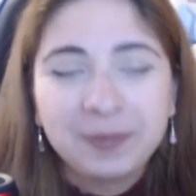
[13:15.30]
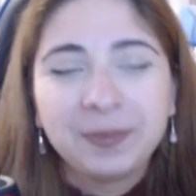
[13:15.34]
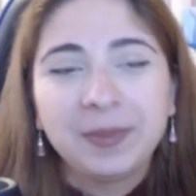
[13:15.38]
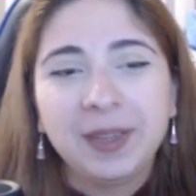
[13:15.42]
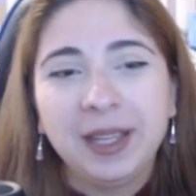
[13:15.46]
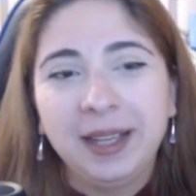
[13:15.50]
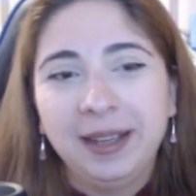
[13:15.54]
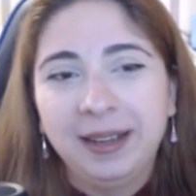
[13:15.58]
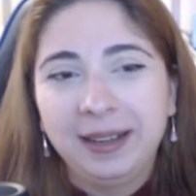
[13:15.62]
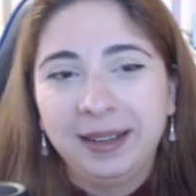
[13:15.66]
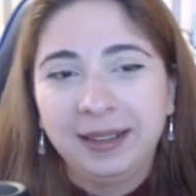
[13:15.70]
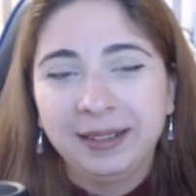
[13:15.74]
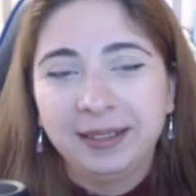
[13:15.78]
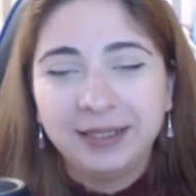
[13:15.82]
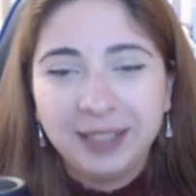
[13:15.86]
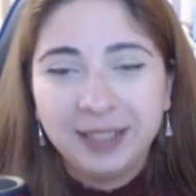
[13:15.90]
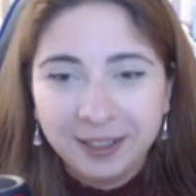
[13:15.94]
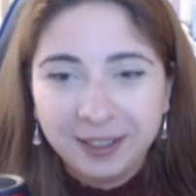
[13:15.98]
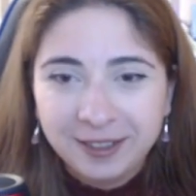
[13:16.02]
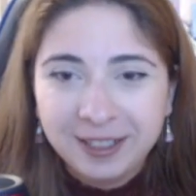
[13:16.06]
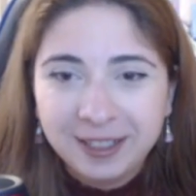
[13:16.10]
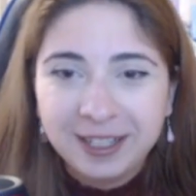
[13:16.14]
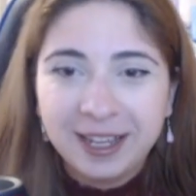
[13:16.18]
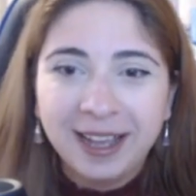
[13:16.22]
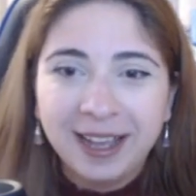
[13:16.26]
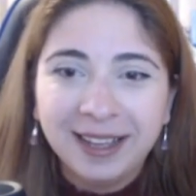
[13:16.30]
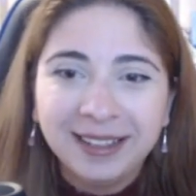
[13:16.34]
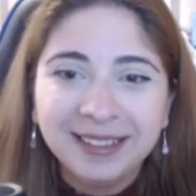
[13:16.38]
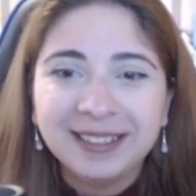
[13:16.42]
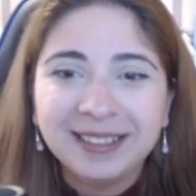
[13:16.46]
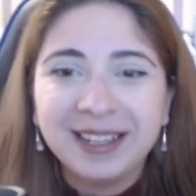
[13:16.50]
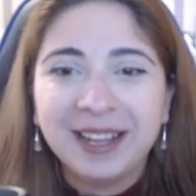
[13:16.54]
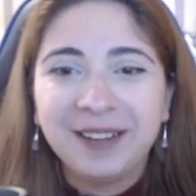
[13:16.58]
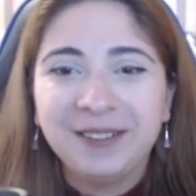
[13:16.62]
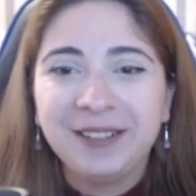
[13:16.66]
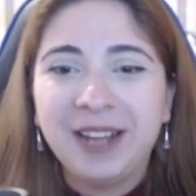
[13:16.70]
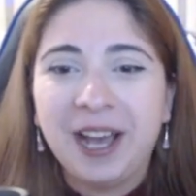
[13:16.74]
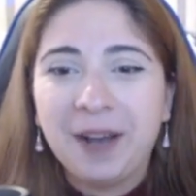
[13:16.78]
uh, till the end
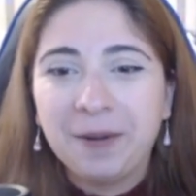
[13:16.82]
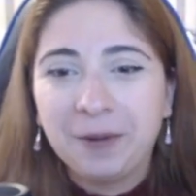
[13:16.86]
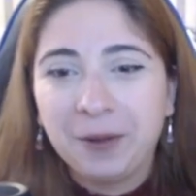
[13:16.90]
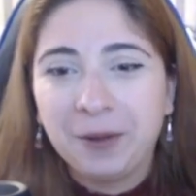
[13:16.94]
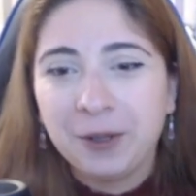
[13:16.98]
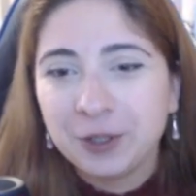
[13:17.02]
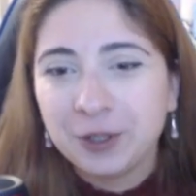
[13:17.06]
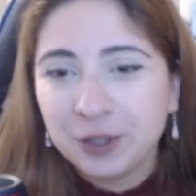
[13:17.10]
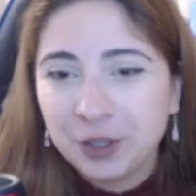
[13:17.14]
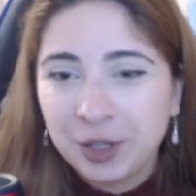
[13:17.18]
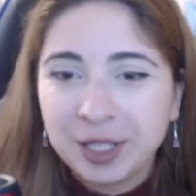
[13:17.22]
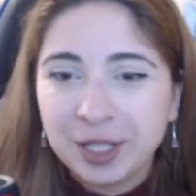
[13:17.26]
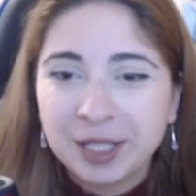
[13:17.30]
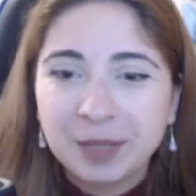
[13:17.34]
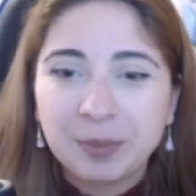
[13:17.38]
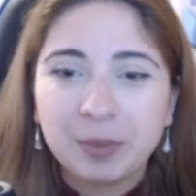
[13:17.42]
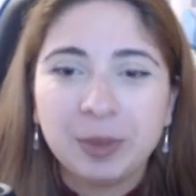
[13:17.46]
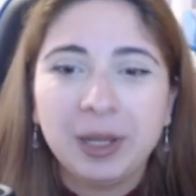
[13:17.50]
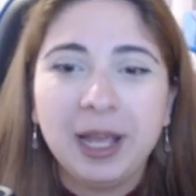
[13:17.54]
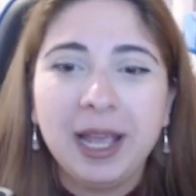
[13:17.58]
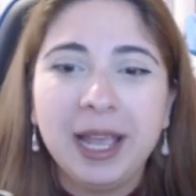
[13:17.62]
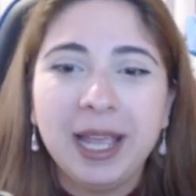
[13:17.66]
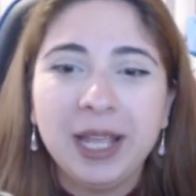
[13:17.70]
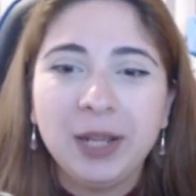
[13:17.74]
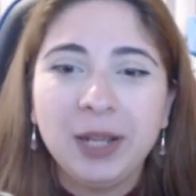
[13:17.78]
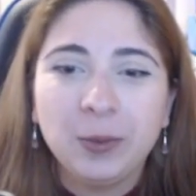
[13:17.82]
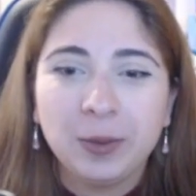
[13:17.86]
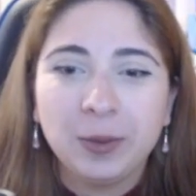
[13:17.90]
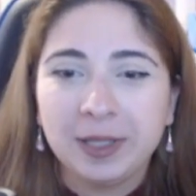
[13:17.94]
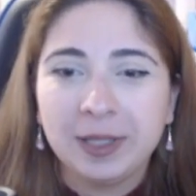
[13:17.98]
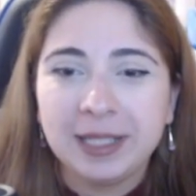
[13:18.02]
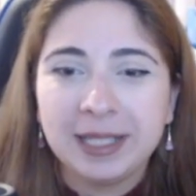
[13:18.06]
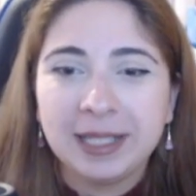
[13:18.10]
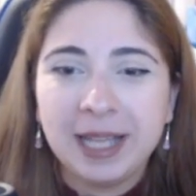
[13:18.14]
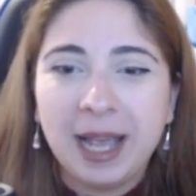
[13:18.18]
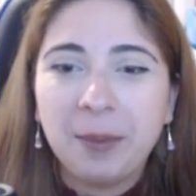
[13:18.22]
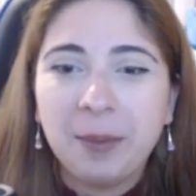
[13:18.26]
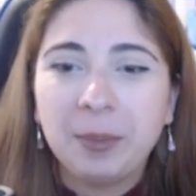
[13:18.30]
and I will also explain what
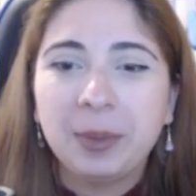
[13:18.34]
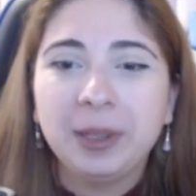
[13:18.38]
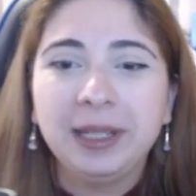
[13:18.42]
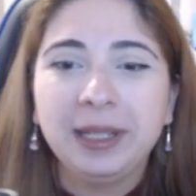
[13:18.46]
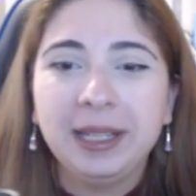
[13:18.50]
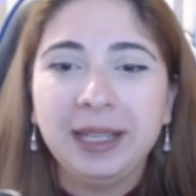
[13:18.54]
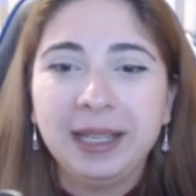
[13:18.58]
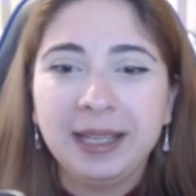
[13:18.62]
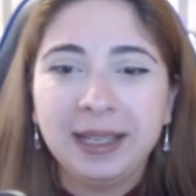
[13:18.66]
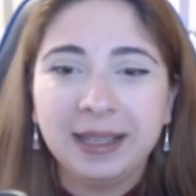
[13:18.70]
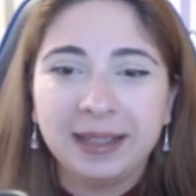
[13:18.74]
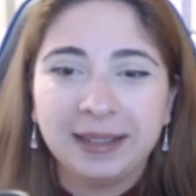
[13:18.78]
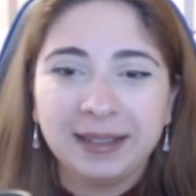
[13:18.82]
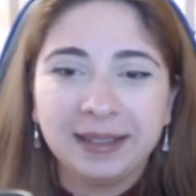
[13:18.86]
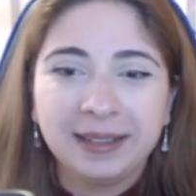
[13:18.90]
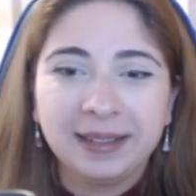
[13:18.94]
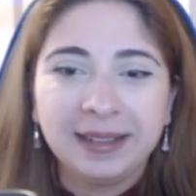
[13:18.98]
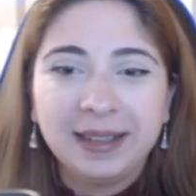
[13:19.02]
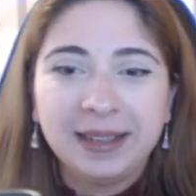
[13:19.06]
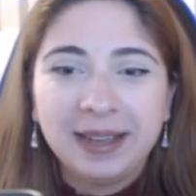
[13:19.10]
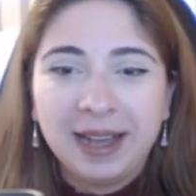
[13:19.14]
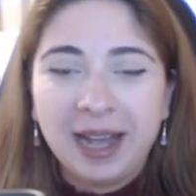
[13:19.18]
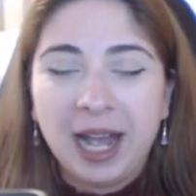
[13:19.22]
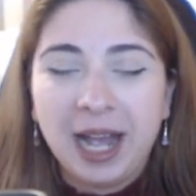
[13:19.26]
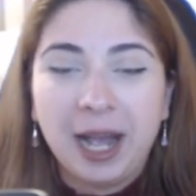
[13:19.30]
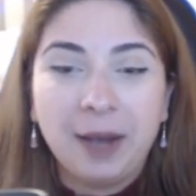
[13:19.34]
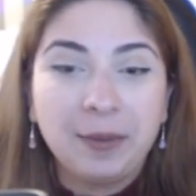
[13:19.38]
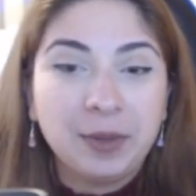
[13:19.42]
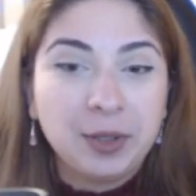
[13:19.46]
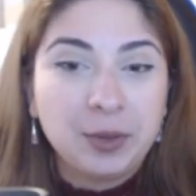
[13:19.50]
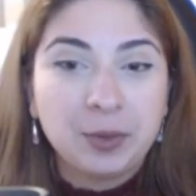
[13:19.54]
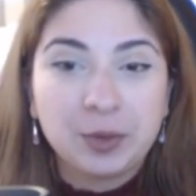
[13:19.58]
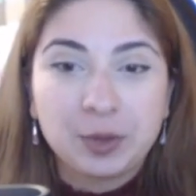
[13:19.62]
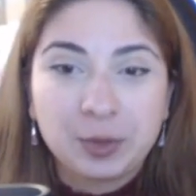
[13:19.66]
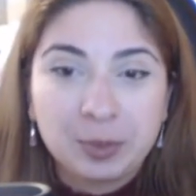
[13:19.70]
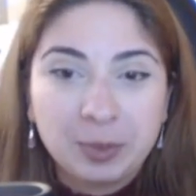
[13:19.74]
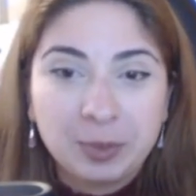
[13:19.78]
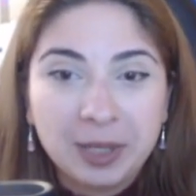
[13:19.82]
is happening and how it
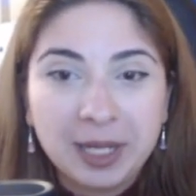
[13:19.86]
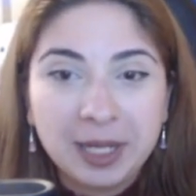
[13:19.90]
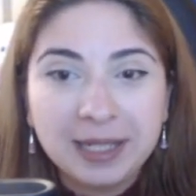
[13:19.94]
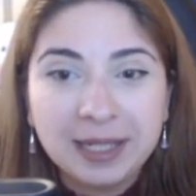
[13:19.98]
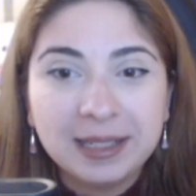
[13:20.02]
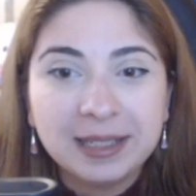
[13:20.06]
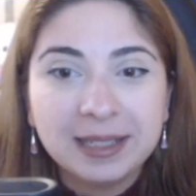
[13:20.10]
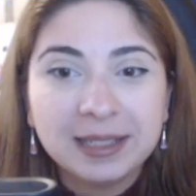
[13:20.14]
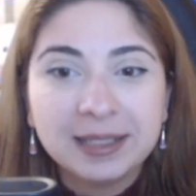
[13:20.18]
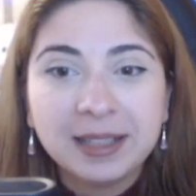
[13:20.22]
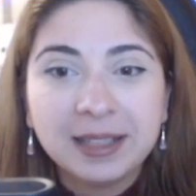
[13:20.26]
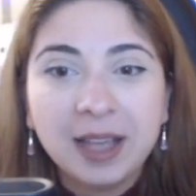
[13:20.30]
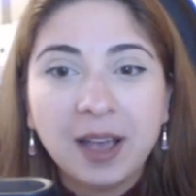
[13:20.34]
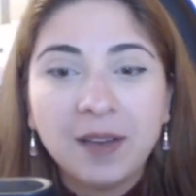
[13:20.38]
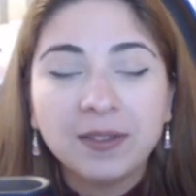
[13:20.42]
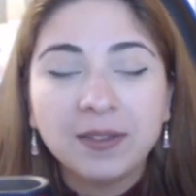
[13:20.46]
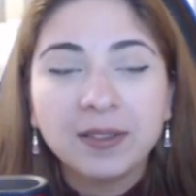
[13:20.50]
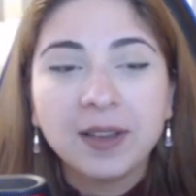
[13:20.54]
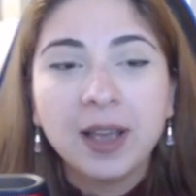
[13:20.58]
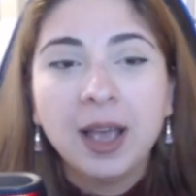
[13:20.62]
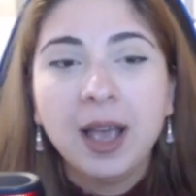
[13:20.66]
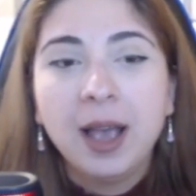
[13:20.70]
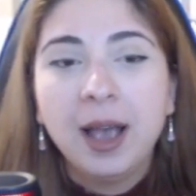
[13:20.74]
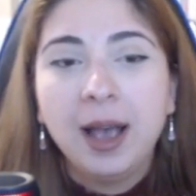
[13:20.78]
was played and stuff.